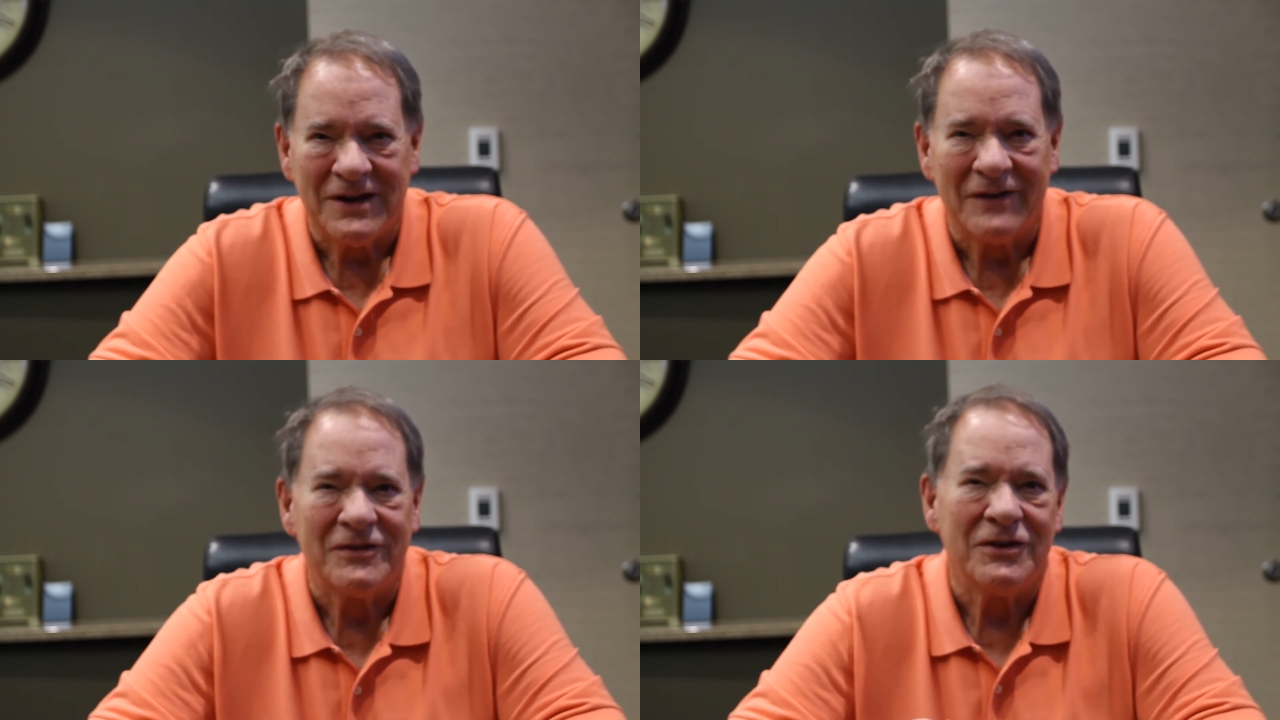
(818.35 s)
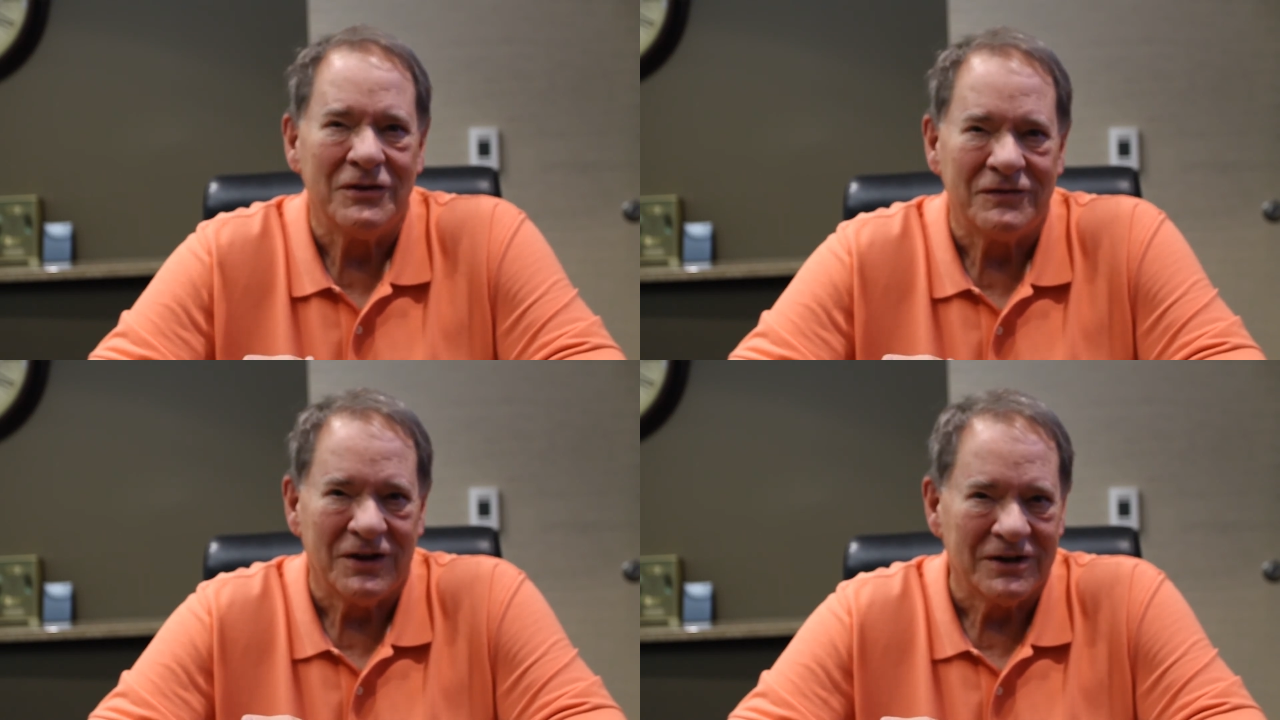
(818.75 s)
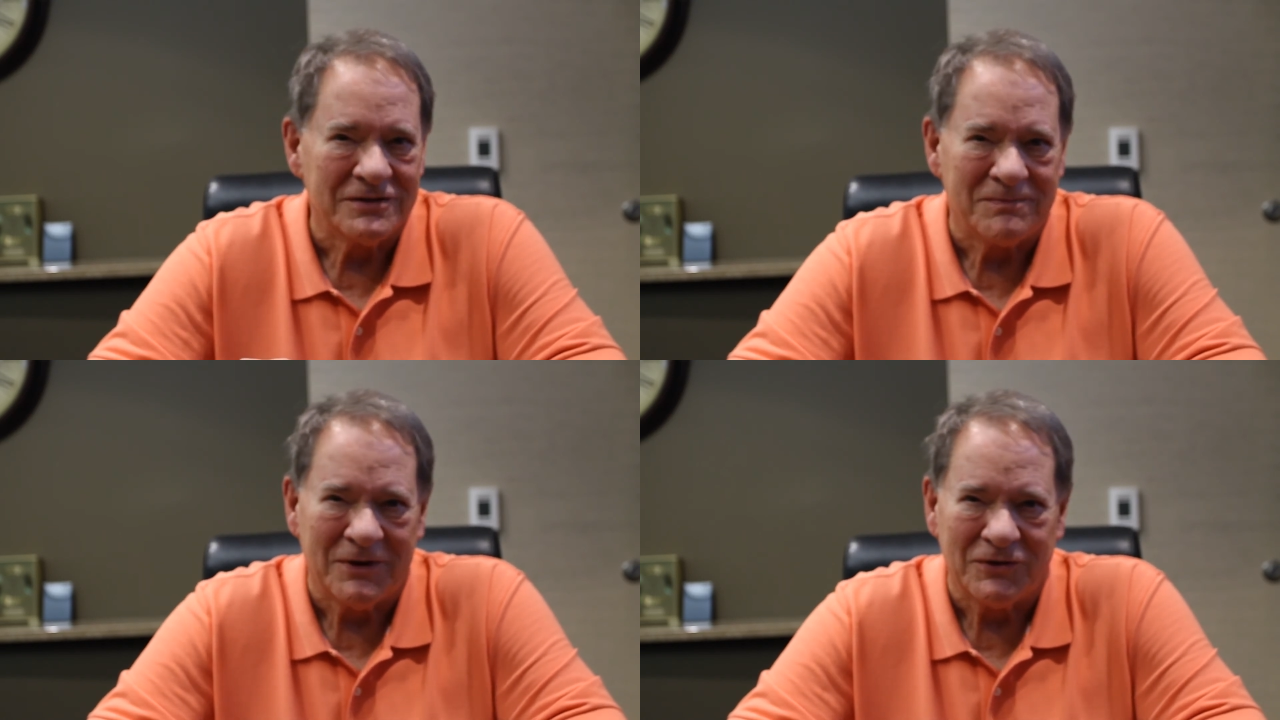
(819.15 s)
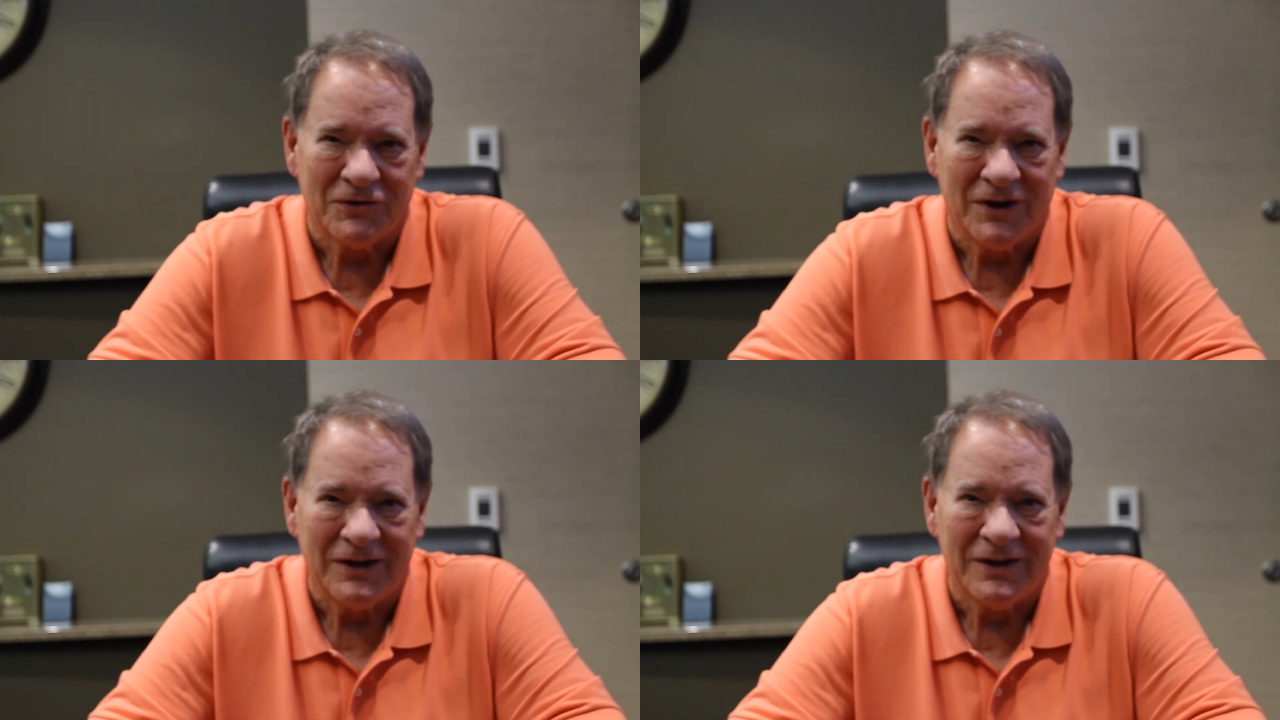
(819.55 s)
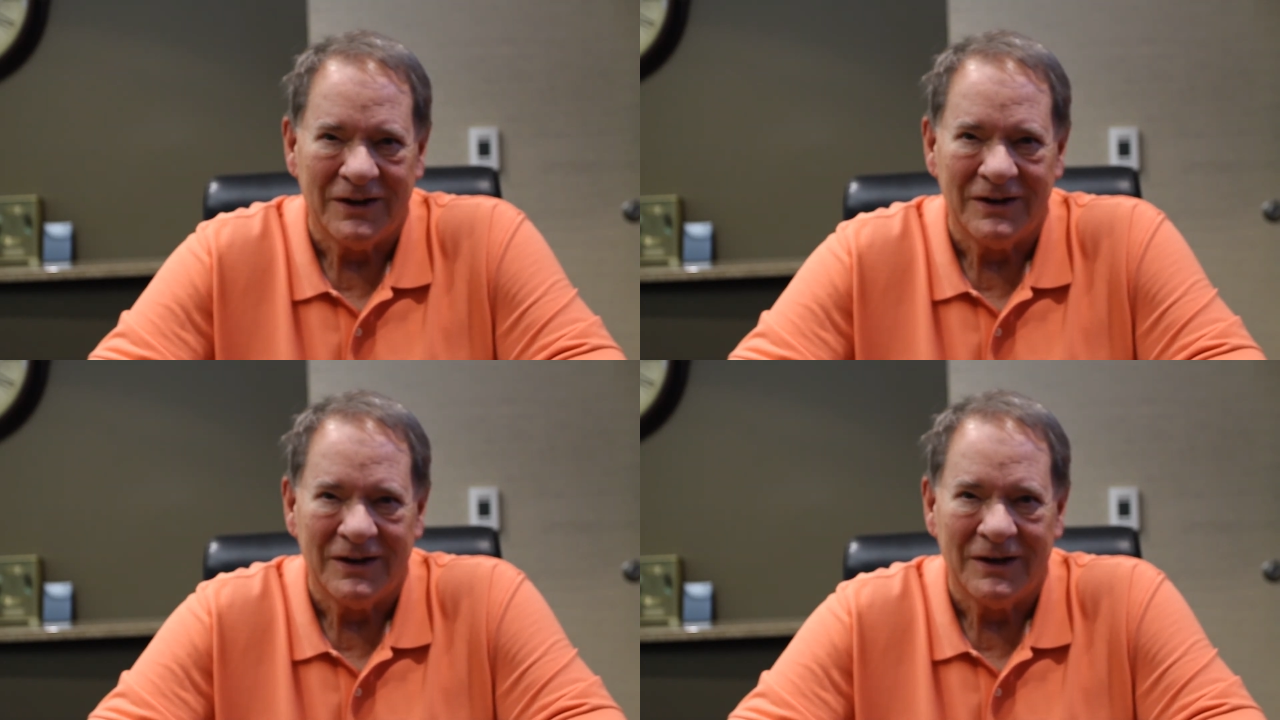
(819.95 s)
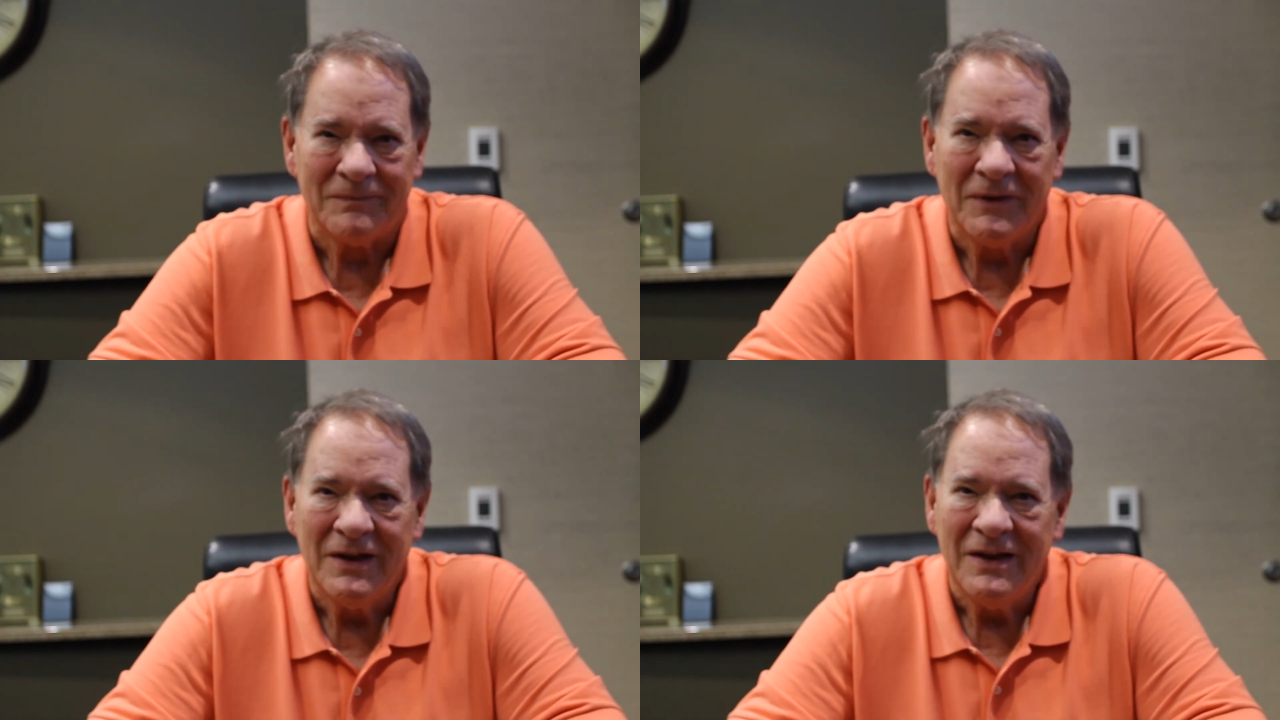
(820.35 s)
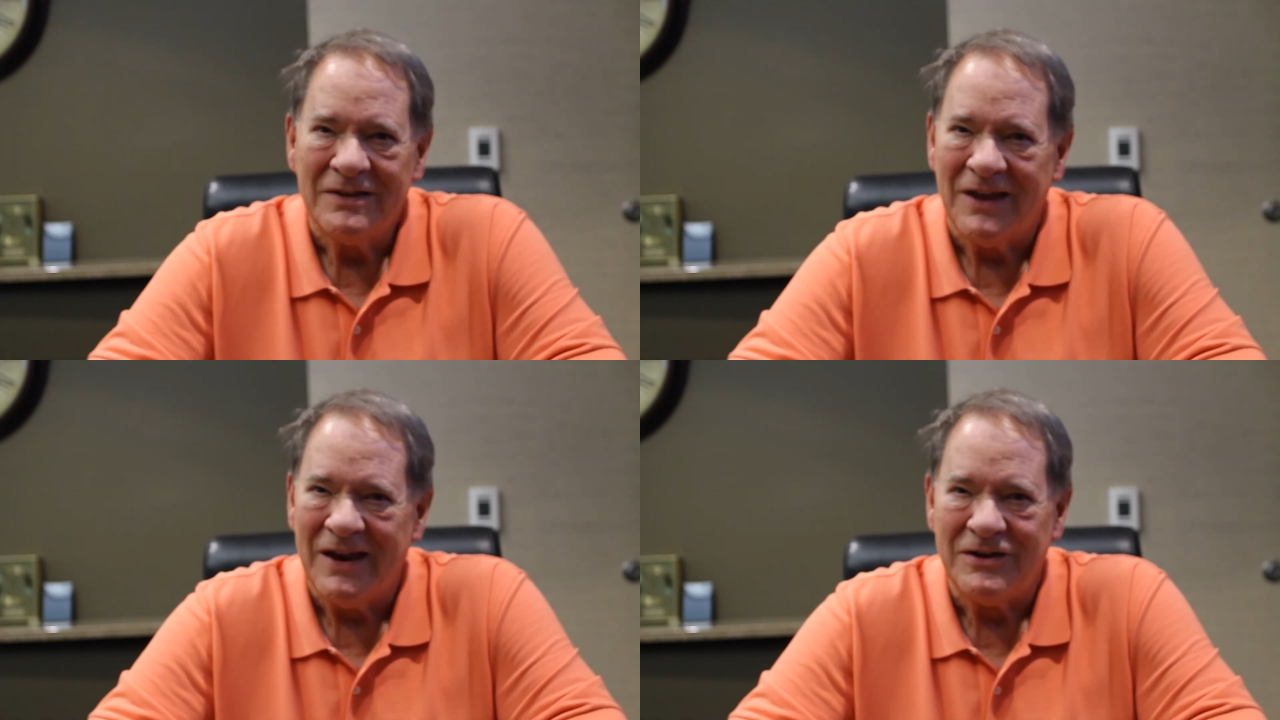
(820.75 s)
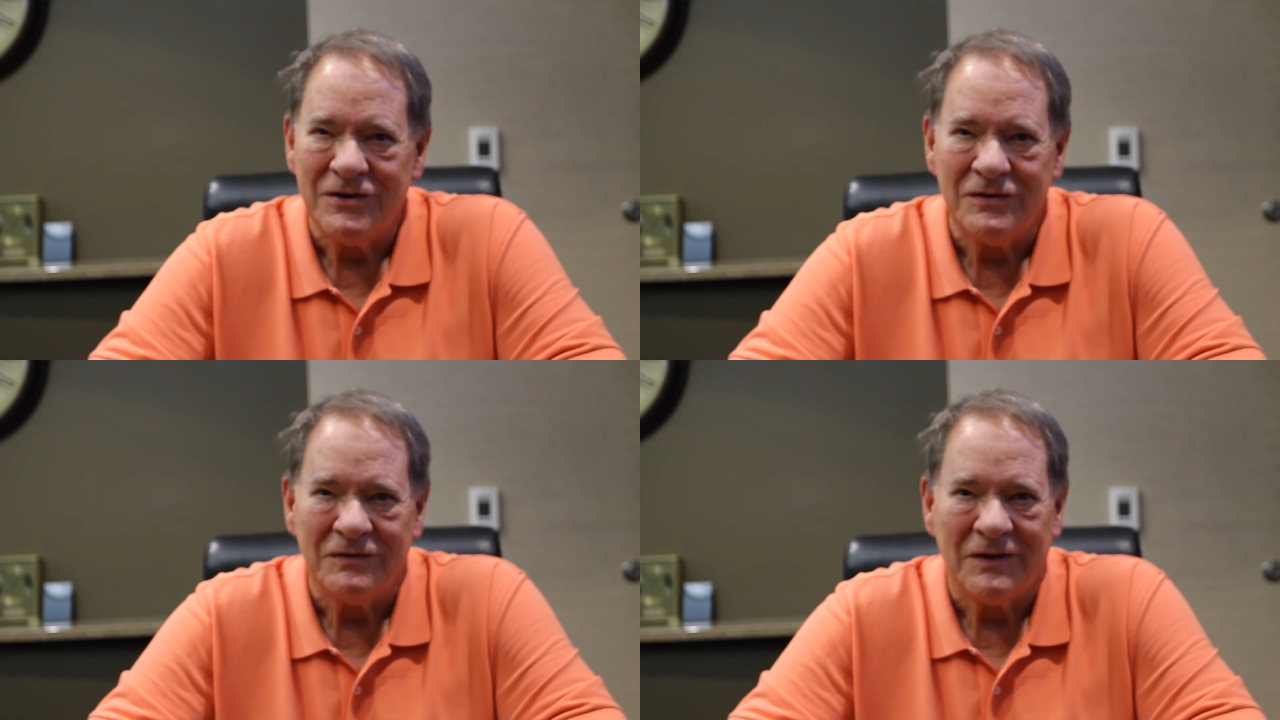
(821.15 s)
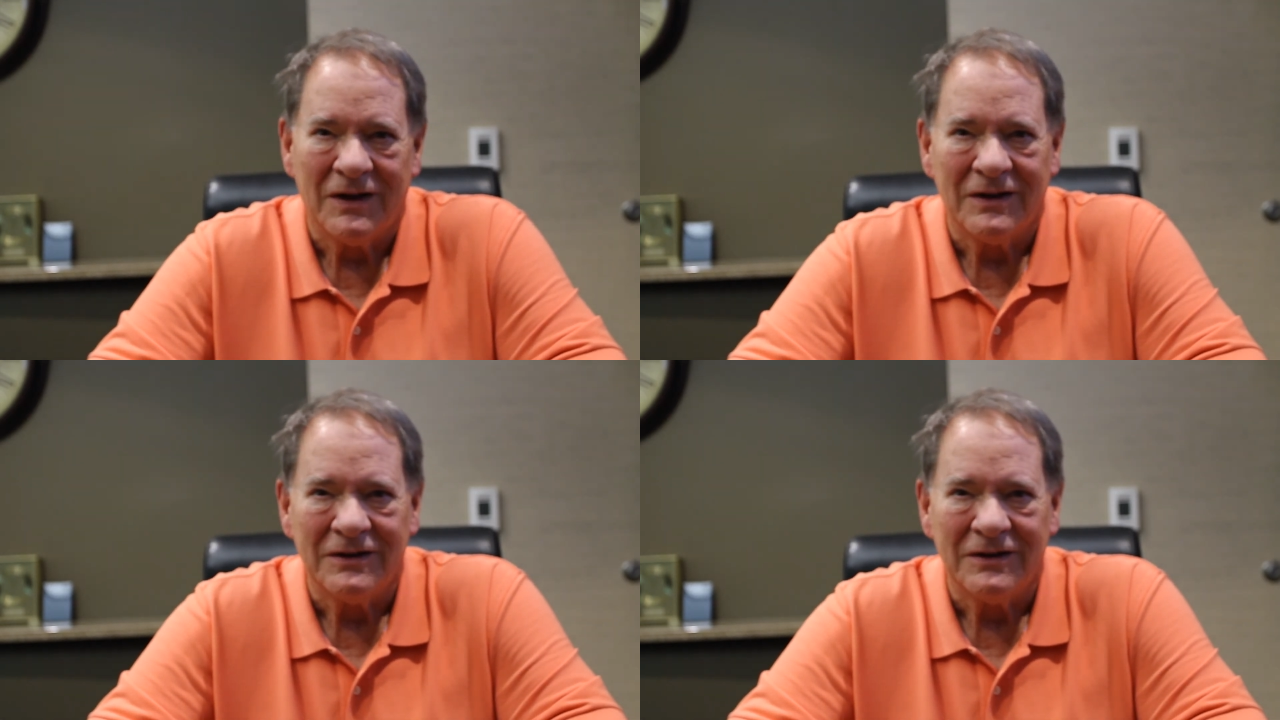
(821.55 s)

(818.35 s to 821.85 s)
Everything you've done's been great, and uh, thank you.